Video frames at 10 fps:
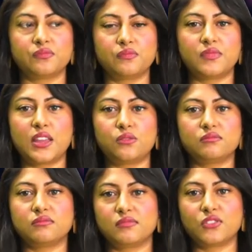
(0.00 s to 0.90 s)
they
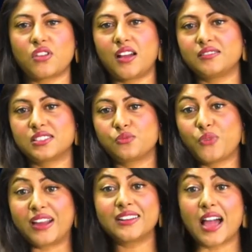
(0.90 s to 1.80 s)
don't they're not
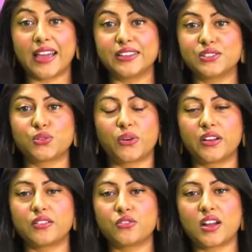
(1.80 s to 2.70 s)
recognized
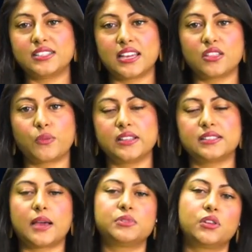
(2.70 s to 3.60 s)
or they're not taking the right
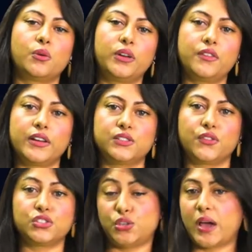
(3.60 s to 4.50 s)
steps. So what advice
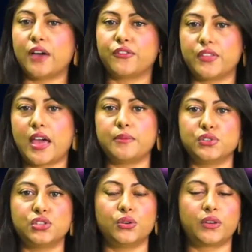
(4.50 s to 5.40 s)
for, do you have for them
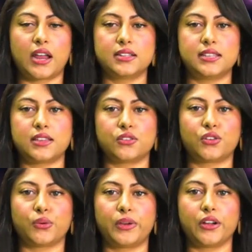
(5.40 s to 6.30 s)
to kind of take their
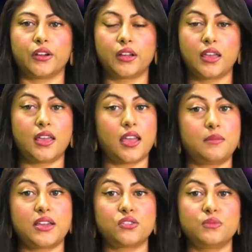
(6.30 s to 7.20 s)
career
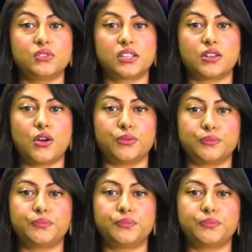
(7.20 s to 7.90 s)
and make their music known?